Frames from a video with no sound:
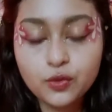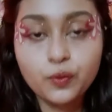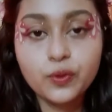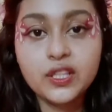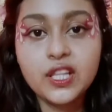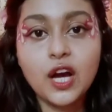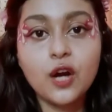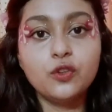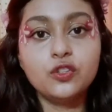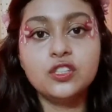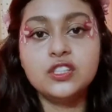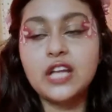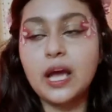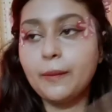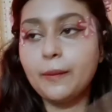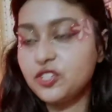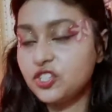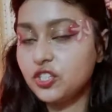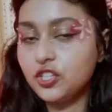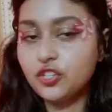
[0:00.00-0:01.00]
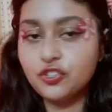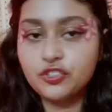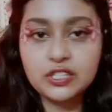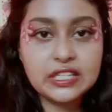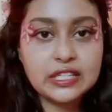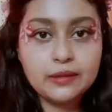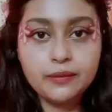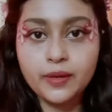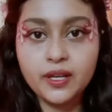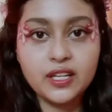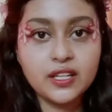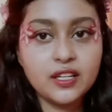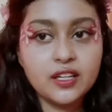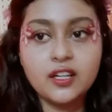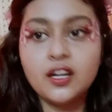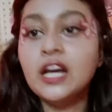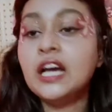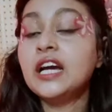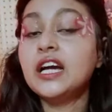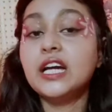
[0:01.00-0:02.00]
without damaging your skin
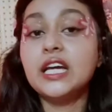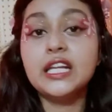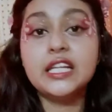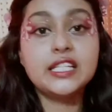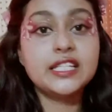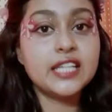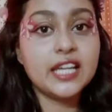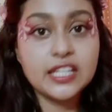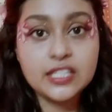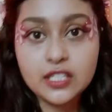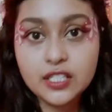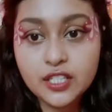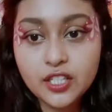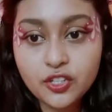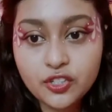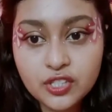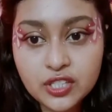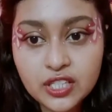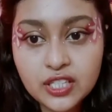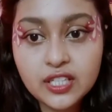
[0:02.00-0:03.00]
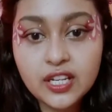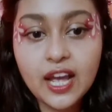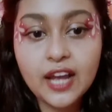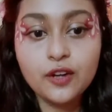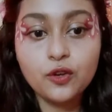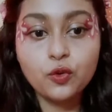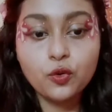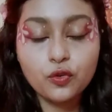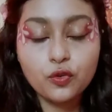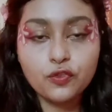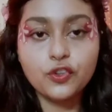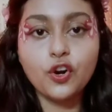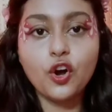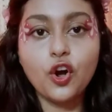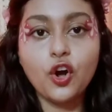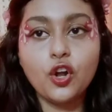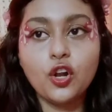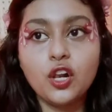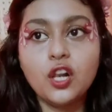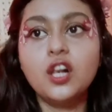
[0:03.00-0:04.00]
barrier, irritating your skin, and
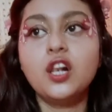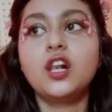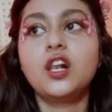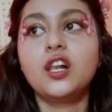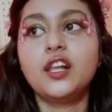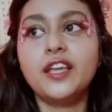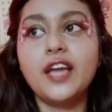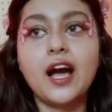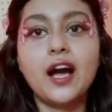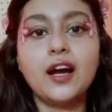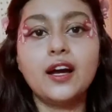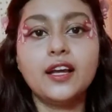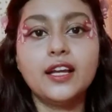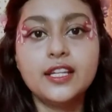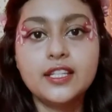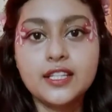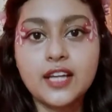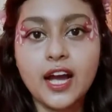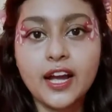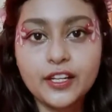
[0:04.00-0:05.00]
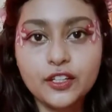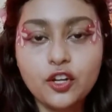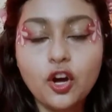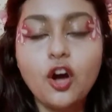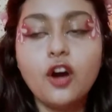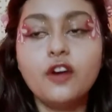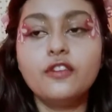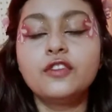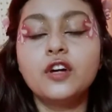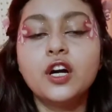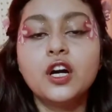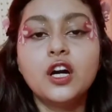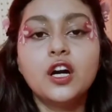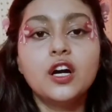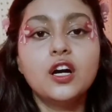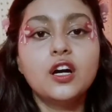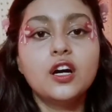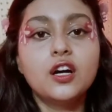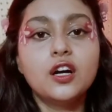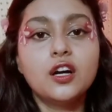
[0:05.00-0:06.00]
overall, yeah, it kind of
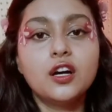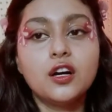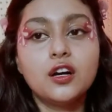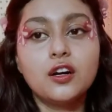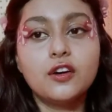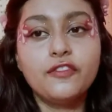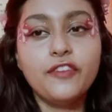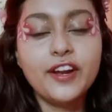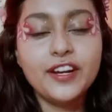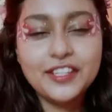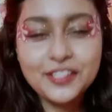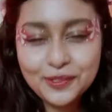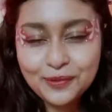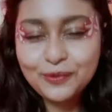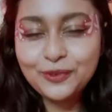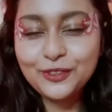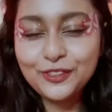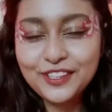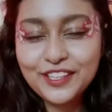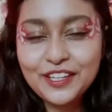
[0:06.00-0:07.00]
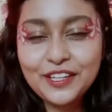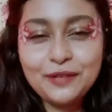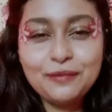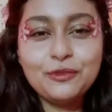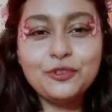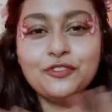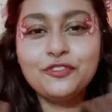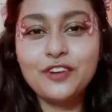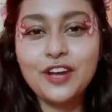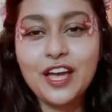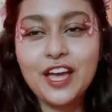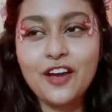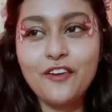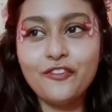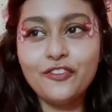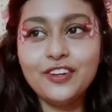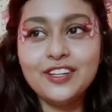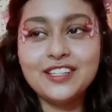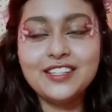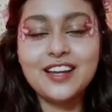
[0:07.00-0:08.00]
very smoothly remove
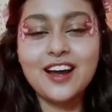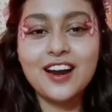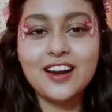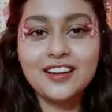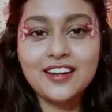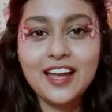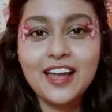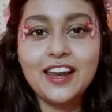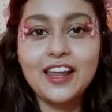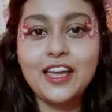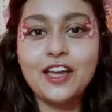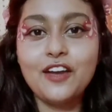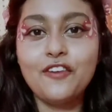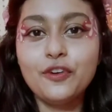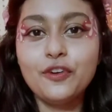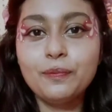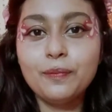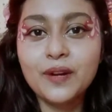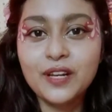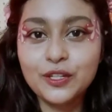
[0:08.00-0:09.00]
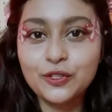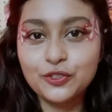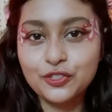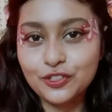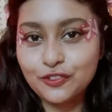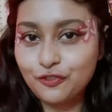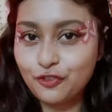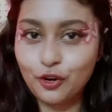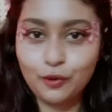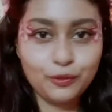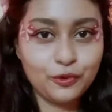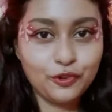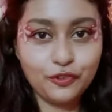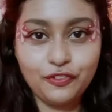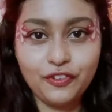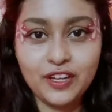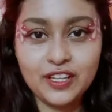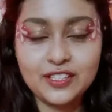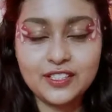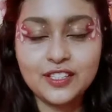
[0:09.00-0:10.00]
every dirt and every pollution from your
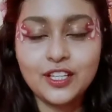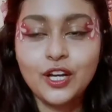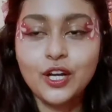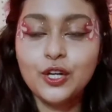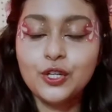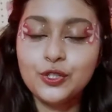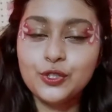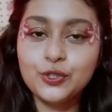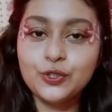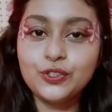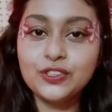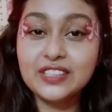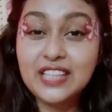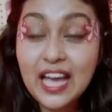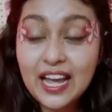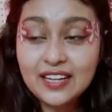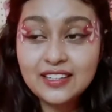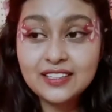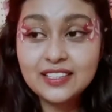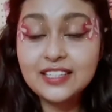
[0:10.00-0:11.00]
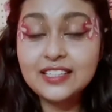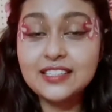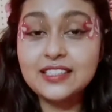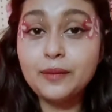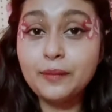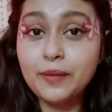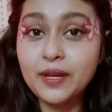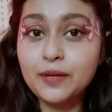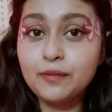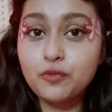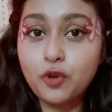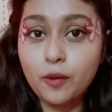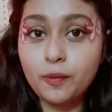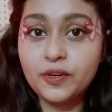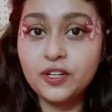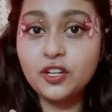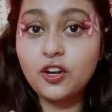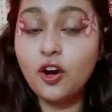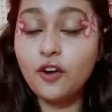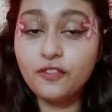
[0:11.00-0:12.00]
face. So that is the main
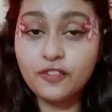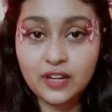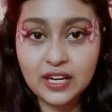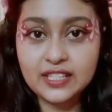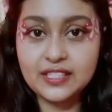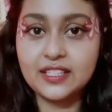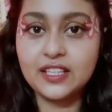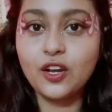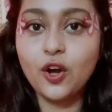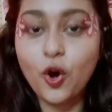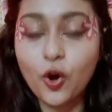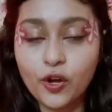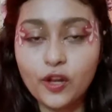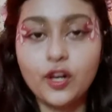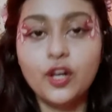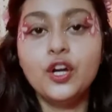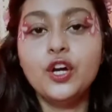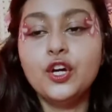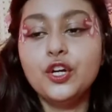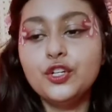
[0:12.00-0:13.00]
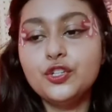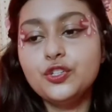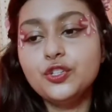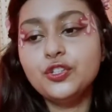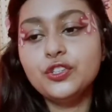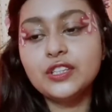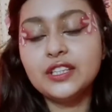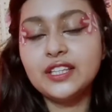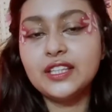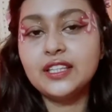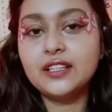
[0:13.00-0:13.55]
property of cleansing oil. So